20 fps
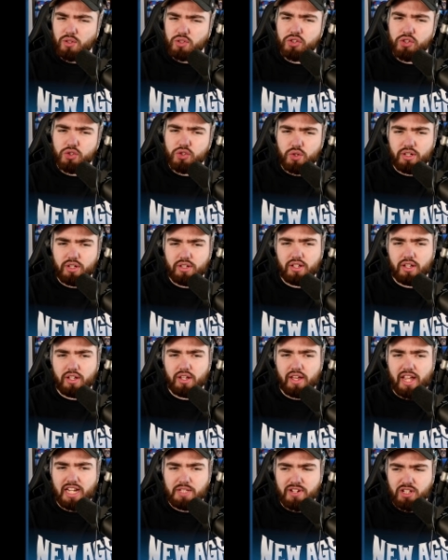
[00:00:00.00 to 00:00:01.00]
Tundra uh,
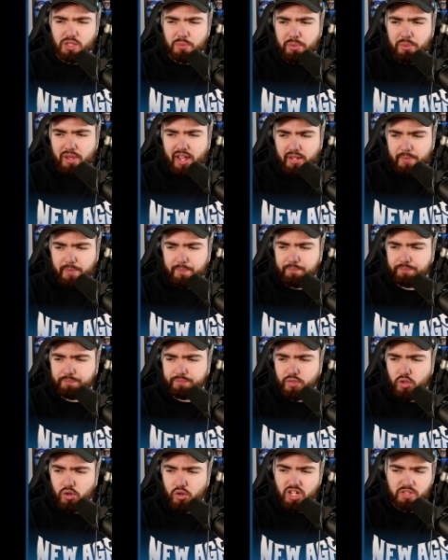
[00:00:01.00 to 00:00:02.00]
expansion pack
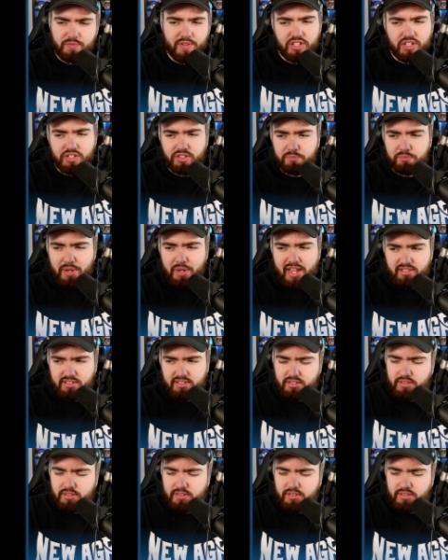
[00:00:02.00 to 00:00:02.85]
or expansion pass.